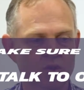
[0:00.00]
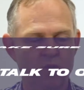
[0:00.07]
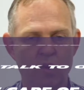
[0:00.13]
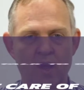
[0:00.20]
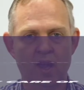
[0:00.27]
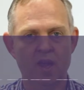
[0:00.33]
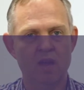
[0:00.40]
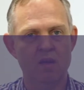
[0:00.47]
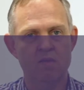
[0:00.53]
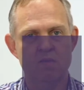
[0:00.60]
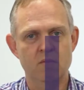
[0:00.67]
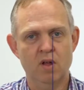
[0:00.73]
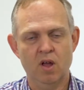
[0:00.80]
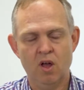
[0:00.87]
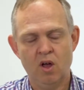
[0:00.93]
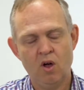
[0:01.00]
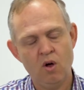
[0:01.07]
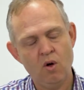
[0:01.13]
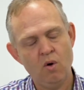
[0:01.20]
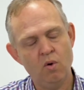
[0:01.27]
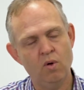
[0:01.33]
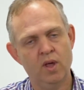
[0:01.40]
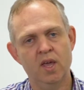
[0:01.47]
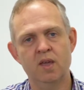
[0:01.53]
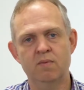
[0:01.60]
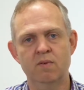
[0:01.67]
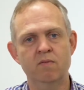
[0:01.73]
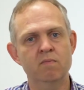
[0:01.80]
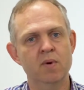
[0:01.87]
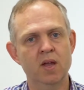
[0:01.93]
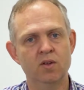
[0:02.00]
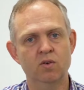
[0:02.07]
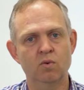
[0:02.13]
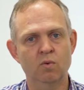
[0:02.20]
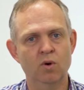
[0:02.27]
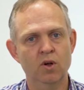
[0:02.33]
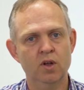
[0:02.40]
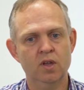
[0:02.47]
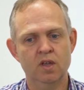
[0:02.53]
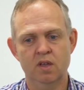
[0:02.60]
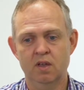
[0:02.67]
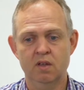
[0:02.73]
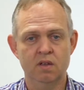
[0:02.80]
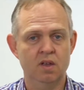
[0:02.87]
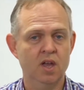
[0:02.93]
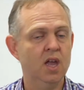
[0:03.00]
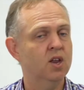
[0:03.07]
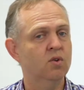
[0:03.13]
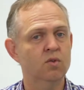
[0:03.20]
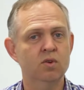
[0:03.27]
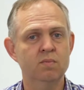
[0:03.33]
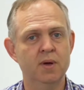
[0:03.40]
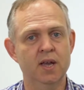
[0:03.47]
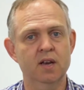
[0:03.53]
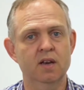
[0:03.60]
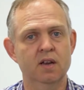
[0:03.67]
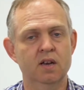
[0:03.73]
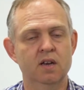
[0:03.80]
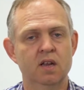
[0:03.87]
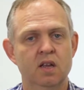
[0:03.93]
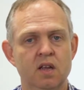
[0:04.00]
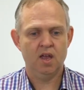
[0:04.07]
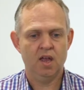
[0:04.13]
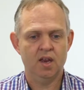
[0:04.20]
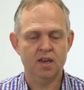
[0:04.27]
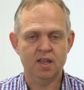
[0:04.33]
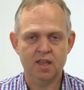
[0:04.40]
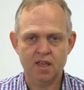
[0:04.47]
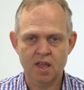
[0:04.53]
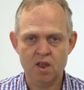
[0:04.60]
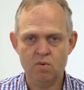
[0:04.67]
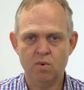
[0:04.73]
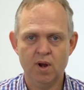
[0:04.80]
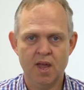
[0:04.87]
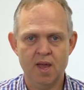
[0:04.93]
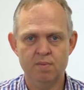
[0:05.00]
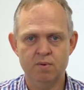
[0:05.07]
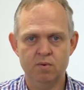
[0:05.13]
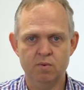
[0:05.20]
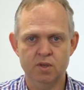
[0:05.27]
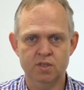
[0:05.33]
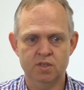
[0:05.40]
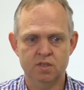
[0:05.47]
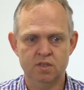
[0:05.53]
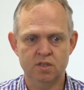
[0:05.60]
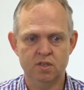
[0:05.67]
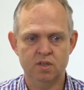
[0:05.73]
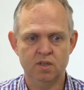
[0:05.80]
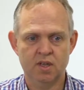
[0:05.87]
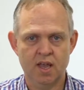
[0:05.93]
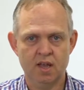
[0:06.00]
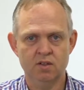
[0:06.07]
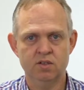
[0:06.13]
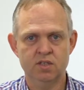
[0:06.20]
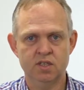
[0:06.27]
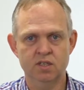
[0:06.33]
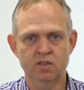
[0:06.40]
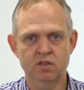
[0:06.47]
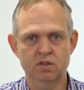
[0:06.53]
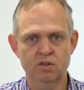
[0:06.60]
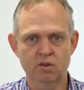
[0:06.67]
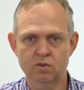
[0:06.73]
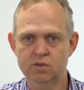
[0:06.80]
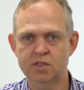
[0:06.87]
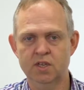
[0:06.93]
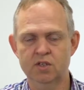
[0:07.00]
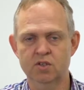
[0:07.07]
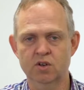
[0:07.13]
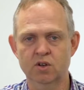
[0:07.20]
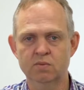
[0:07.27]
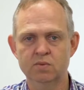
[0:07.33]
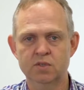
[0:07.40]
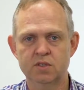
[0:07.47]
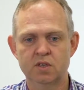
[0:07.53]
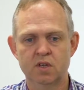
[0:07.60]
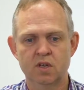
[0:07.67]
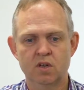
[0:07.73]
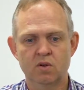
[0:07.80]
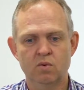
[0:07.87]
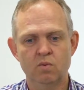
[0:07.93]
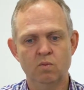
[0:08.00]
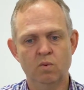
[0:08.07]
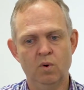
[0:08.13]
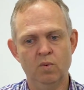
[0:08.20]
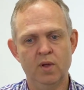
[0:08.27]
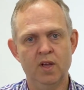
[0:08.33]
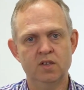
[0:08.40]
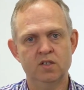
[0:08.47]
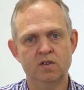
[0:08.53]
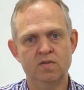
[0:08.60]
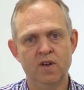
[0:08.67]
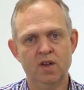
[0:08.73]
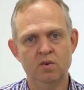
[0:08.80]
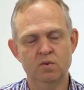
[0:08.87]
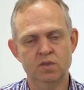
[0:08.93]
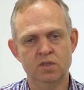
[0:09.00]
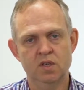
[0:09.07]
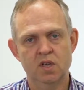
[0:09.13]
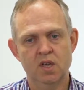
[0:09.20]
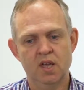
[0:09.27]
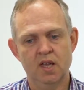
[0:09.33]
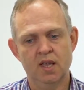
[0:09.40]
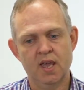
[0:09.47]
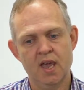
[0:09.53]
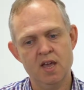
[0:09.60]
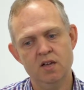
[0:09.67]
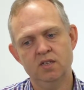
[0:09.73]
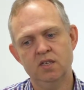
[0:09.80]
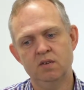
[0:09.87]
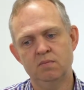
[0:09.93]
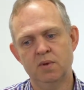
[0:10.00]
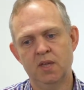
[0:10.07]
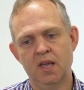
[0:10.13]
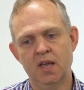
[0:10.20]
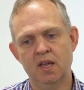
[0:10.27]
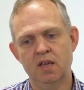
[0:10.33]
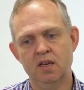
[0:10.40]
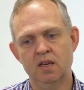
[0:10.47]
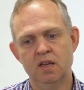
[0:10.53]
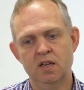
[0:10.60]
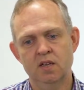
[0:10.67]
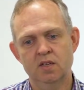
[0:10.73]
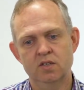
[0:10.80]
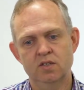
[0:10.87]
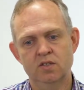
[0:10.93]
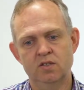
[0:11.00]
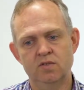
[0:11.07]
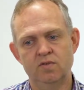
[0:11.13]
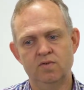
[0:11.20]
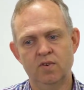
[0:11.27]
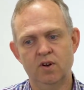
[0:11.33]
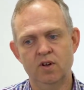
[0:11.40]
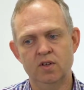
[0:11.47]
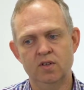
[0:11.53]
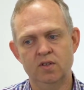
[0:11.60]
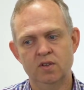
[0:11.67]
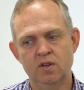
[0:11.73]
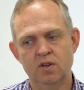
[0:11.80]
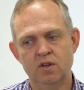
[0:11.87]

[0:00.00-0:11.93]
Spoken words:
away a whole heap of manual work and automated it. And again, what happened was accountants didn't lose their jobs. What we actually found was accounting began to find